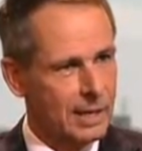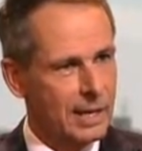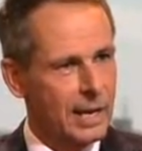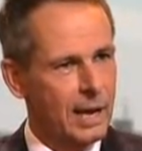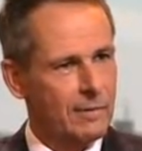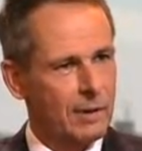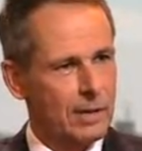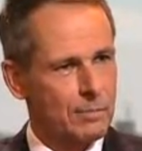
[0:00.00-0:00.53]

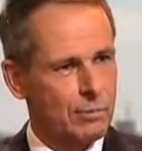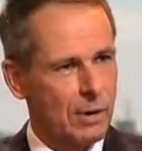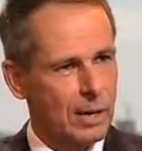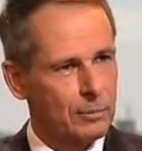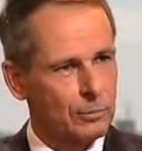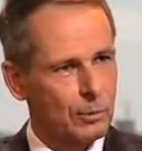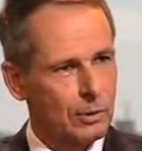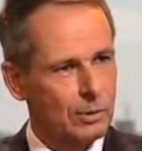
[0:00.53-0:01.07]
have any
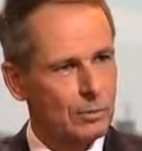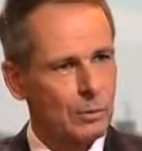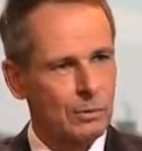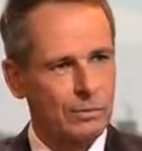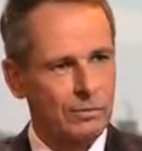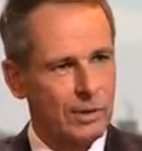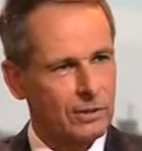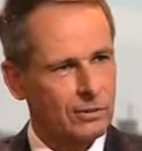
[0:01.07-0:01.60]
problems with it, we'll
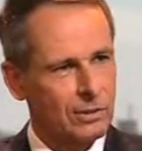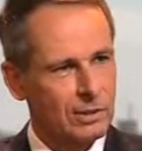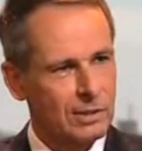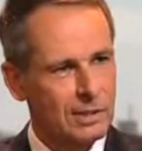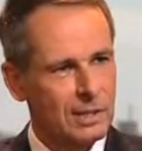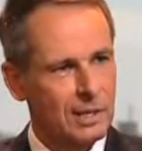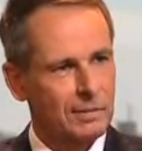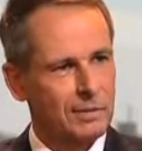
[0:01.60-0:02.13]
fix it.
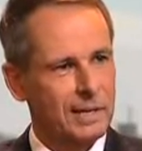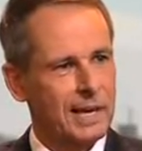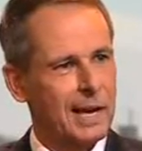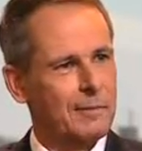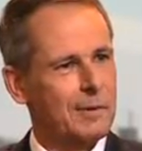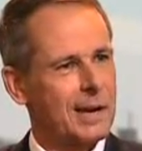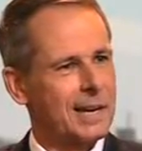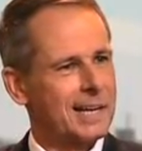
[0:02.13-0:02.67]
If they
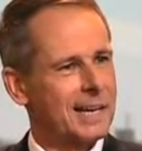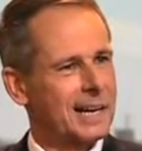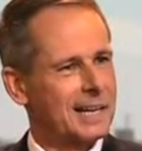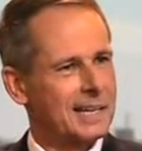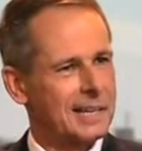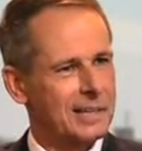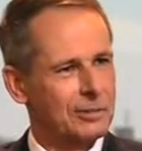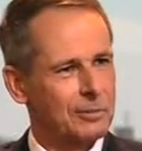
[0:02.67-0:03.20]
have any
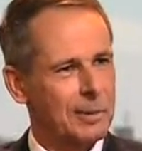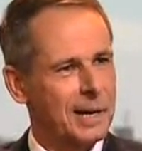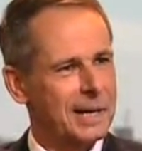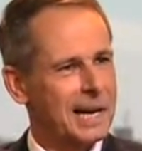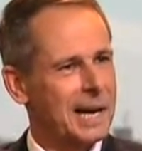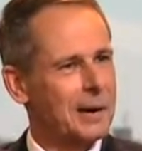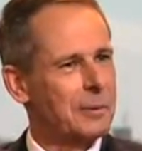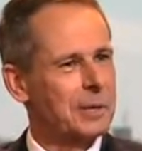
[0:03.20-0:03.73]
ideas about
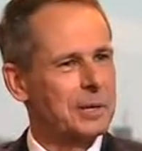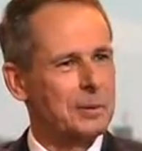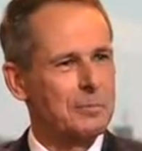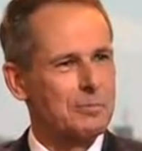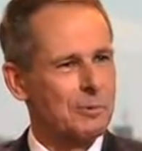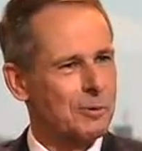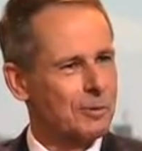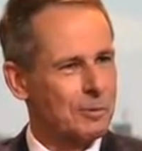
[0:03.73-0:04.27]
how we can
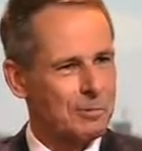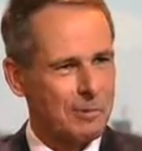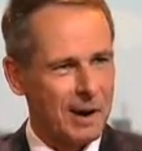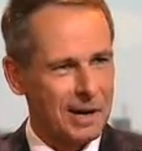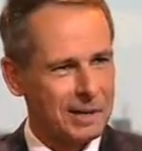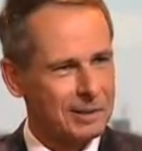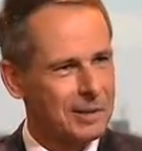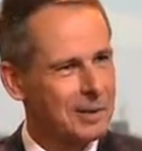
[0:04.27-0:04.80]
improve the
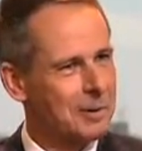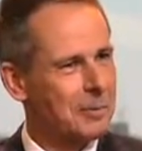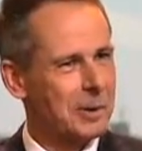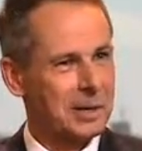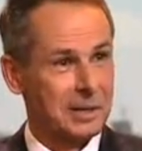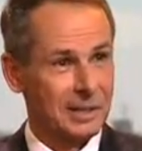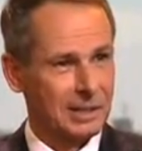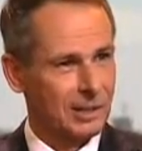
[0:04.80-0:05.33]
product, we're
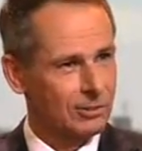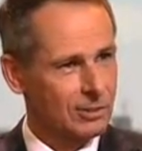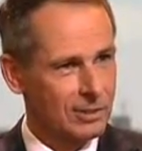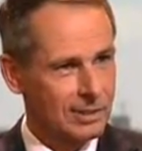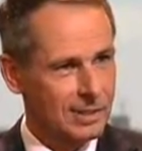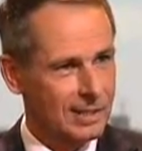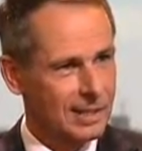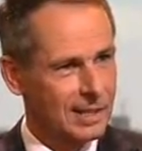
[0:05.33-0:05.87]
going to listen.
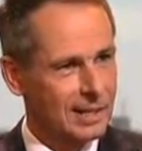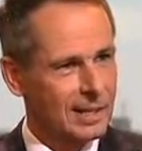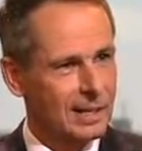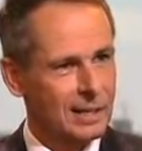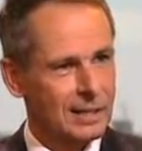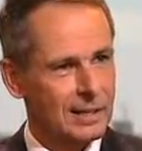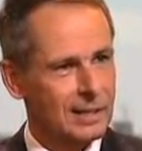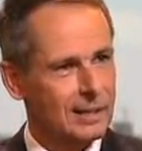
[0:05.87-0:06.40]

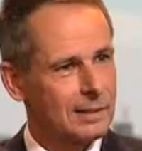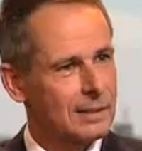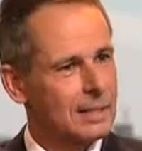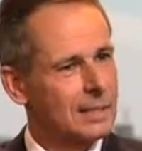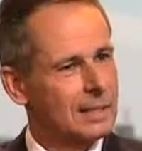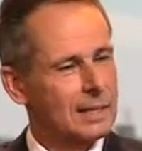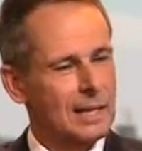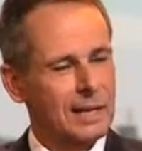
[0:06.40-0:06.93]

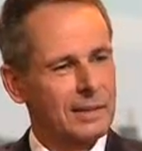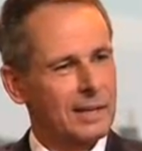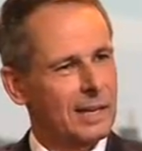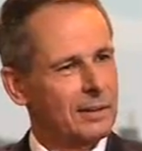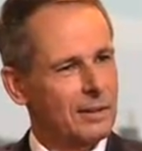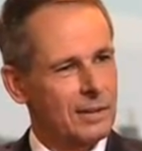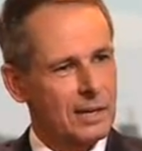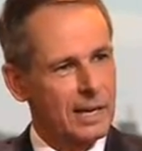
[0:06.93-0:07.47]
At the
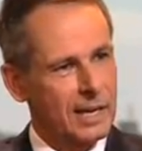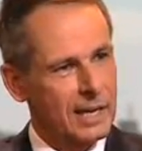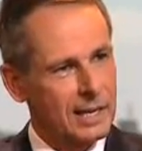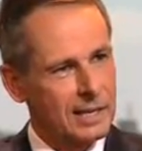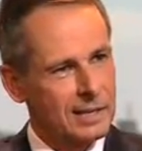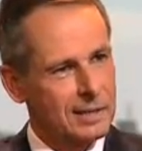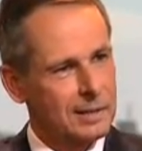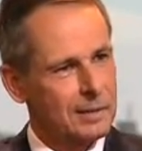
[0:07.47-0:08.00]
end of the
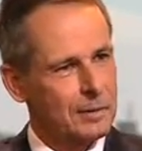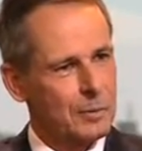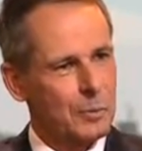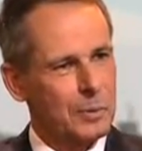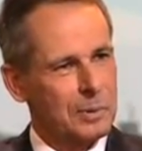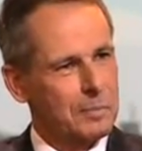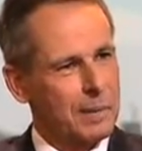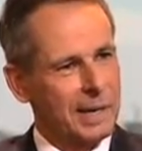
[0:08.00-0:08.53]
day,
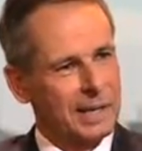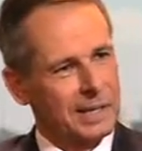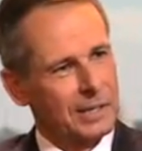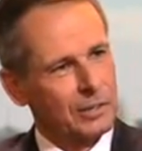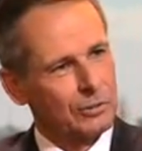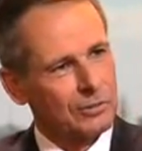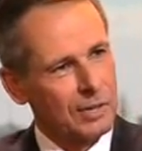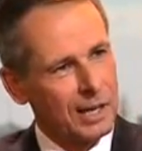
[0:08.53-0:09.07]
Pelican
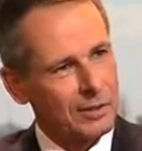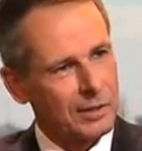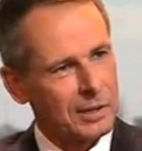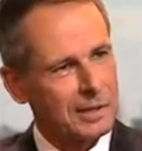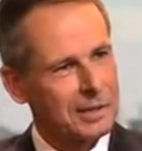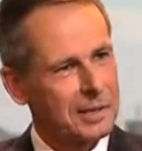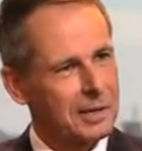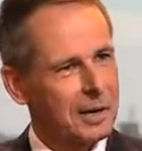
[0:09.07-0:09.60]
is
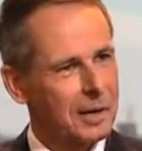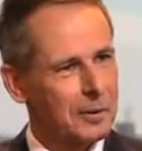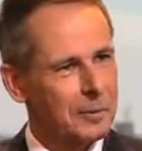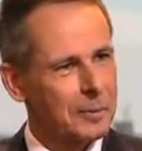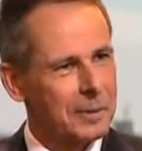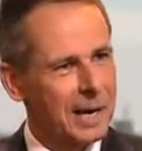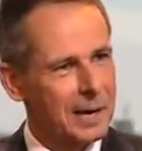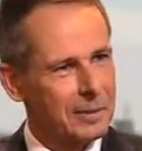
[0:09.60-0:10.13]
nothing
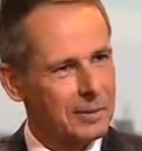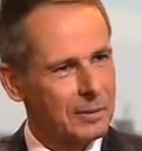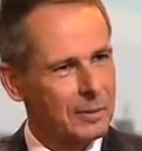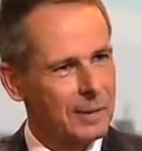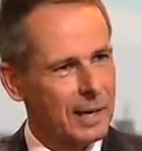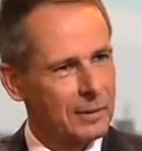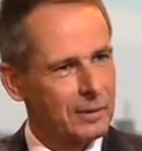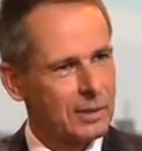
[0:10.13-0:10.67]
without
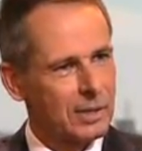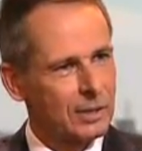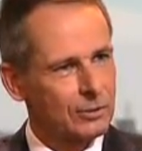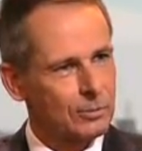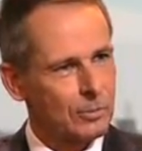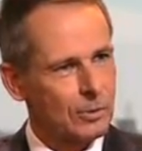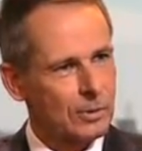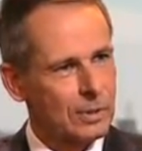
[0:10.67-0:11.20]
the
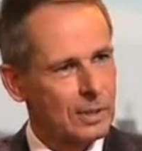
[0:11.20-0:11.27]
customer.